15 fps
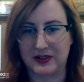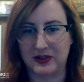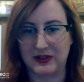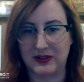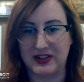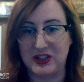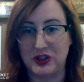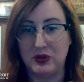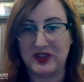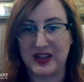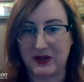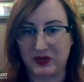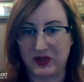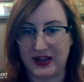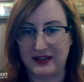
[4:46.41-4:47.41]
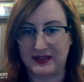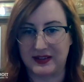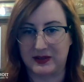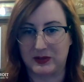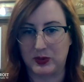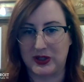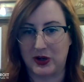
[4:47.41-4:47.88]
or even use that phrase,
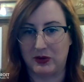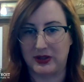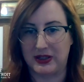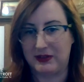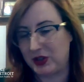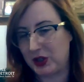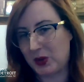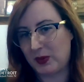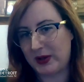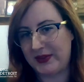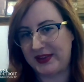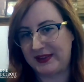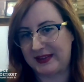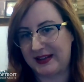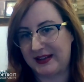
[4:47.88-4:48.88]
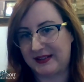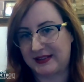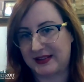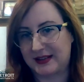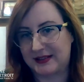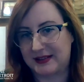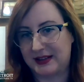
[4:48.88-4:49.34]
is we don't even know what this is,
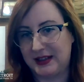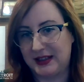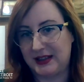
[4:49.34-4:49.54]
because